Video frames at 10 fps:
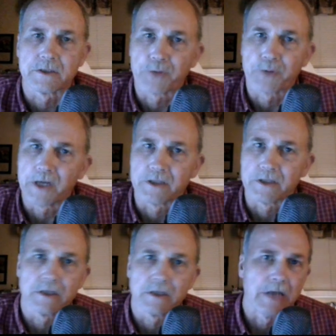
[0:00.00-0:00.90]
the
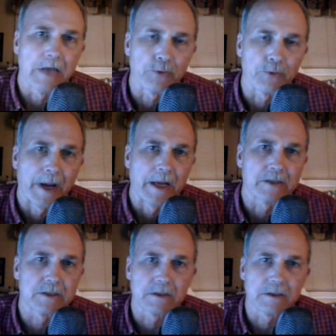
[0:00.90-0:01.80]
president. He
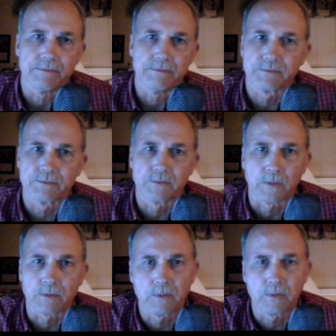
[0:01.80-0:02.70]
outranks
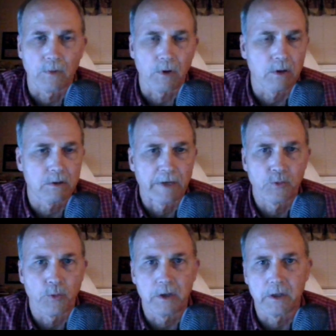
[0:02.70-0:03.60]

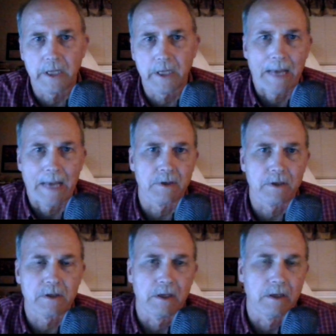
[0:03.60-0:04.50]
everyone in the
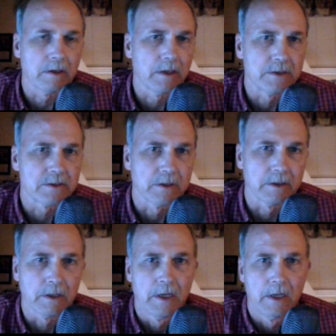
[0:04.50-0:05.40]
cabinet. He's
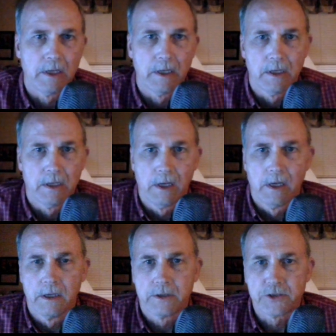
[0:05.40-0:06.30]
the
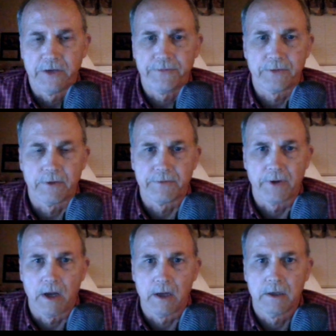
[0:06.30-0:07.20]
chief of
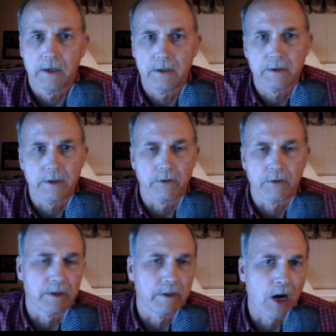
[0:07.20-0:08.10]
the
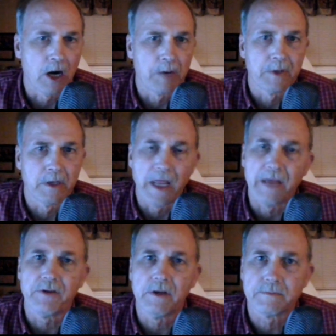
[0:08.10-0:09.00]
Army and
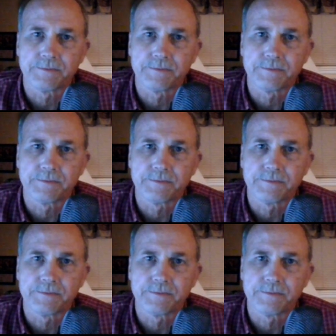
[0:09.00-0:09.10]
Navy,